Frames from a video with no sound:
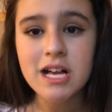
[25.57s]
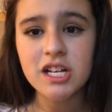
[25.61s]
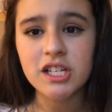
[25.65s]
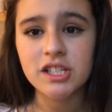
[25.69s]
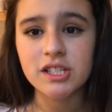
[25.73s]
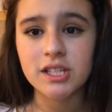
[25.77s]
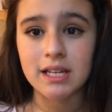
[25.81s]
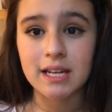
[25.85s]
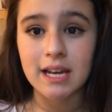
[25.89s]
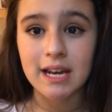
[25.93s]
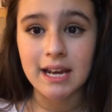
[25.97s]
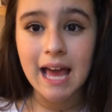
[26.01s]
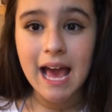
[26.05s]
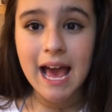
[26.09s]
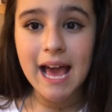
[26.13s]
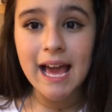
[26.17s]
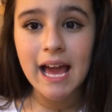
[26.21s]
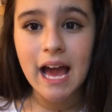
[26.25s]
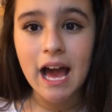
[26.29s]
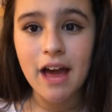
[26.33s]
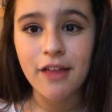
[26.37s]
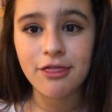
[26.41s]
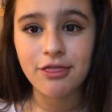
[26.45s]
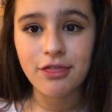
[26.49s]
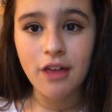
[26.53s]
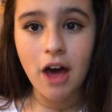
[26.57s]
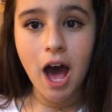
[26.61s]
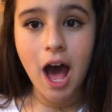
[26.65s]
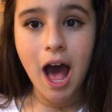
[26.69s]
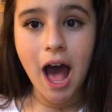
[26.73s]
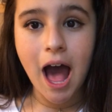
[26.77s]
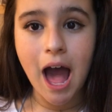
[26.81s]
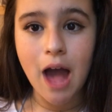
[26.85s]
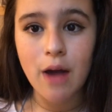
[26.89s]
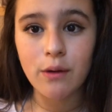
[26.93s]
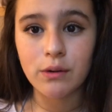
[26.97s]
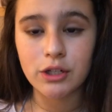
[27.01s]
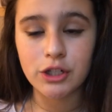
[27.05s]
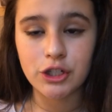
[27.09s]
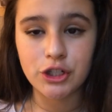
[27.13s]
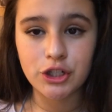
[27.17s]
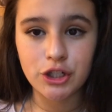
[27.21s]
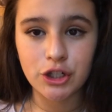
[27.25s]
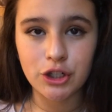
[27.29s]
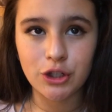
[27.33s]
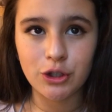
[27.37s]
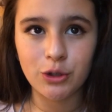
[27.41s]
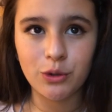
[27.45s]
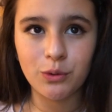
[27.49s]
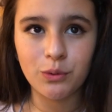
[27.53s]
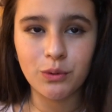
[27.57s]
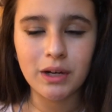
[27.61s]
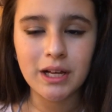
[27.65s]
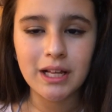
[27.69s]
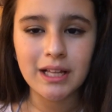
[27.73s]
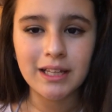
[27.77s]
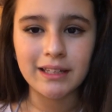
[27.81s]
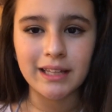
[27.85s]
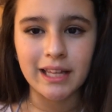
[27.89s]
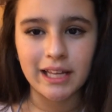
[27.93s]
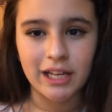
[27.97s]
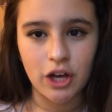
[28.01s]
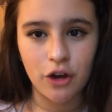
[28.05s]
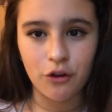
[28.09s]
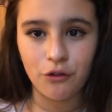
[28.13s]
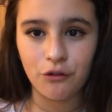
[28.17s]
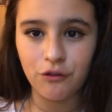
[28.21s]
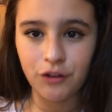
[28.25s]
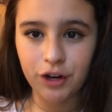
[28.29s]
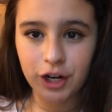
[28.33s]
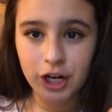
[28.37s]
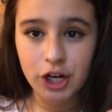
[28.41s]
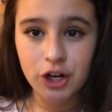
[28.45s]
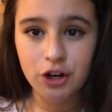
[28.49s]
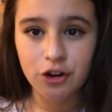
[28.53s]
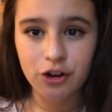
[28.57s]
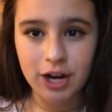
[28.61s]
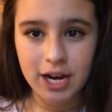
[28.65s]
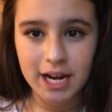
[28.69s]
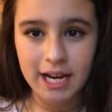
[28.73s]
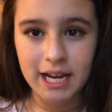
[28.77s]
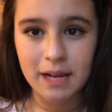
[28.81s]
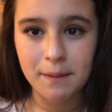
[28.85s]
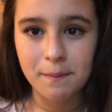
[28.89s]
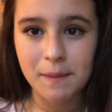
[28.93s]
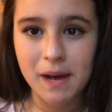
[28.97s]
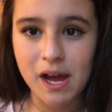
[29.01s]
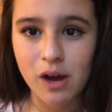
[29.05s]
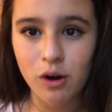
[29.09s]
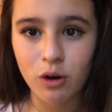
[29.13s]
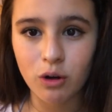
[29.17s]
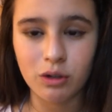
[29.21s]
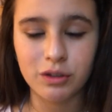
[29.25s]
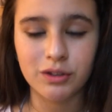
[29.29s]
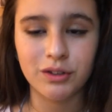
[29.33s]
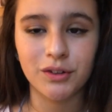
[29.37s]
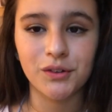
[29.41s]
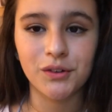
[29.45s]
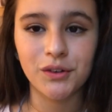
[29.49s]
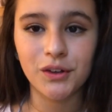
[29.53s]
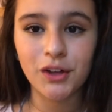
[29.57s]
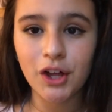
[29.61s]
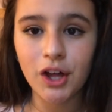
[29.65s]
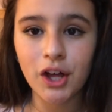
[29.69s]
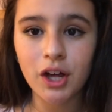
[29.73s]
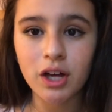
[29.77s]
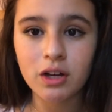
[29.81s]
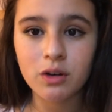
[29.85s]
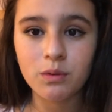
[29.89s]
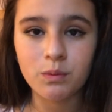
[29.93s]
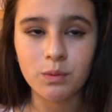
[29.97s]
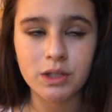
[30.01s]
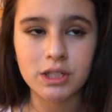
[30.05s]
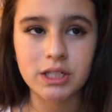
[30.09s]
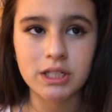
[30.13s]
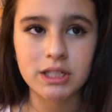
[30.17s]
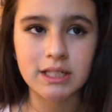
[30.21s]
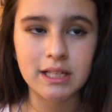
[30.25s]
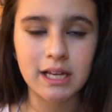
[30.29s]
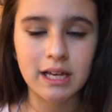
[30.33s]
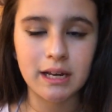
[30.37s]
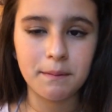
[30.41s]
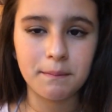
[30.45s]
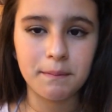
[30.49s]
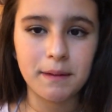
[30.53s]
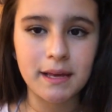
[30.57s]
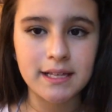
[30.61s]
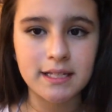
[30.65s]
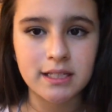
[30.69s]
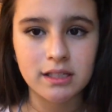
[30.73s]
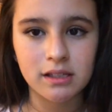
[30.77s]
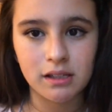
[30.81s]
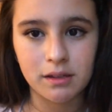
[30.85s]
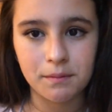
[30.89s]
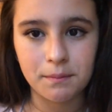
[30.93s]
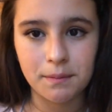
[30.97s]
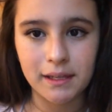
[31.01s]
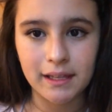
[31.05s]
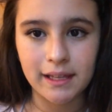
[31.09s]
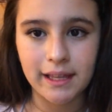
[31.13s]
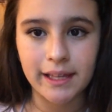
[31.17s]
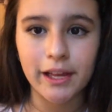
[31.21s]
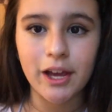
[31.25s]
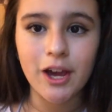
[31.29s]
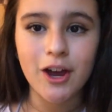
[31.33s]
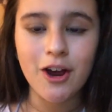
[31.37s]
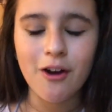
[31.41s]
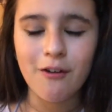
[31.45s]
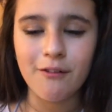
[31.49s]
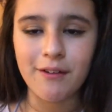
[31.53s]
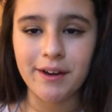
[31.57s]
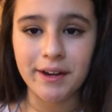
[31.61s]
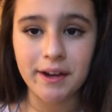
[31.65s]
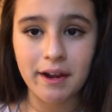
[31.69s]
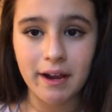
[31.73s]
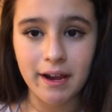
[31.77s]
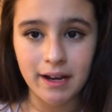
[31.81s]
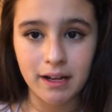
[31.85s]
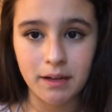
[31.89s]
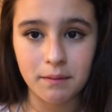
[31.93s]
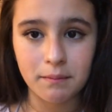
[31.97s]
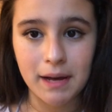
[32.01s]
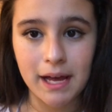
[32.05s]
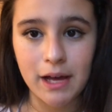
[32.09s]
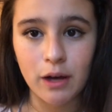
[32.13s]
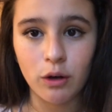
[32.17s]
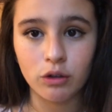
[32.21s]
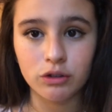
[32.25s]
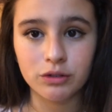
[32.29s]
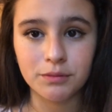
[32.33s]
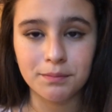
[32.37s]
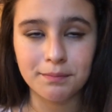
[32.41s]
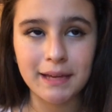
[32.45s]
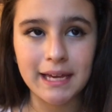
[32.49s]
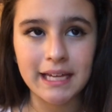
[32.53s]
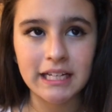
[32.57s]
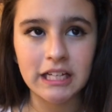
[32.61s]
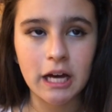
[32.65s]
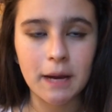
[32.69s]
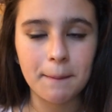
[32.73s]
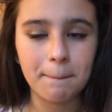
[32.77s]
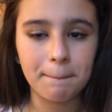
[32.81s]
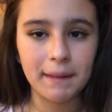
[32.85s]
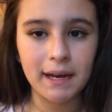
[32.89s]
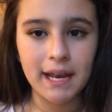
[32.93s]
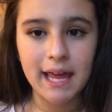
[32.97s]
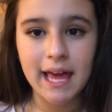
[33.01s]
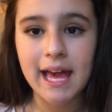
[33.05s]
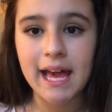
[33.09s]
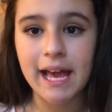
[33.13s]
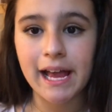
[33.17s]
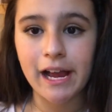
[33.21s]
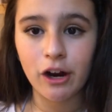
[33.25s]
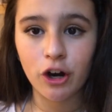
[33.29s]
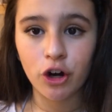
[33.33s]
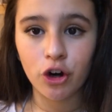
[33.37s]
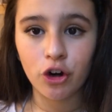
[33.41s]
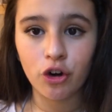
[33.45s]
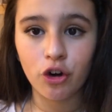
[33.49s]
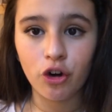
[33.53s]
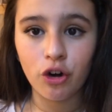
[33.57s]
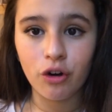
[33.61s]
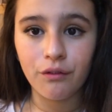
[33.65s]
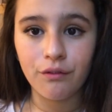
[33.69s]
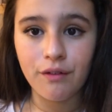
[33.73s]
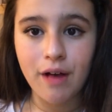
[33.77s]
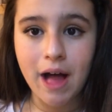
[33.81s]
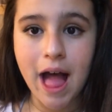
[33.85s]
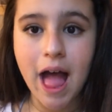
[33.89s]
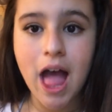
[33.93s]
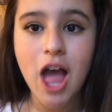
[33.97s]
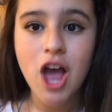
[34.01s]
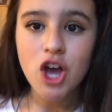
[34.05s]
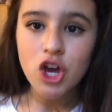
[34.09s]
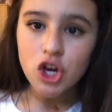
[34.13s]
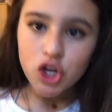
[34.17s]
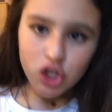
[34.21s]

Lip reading: So today I thought I would do like a recreating my old look, which is gonna basically be like recreating my old makeup and hair and all of that.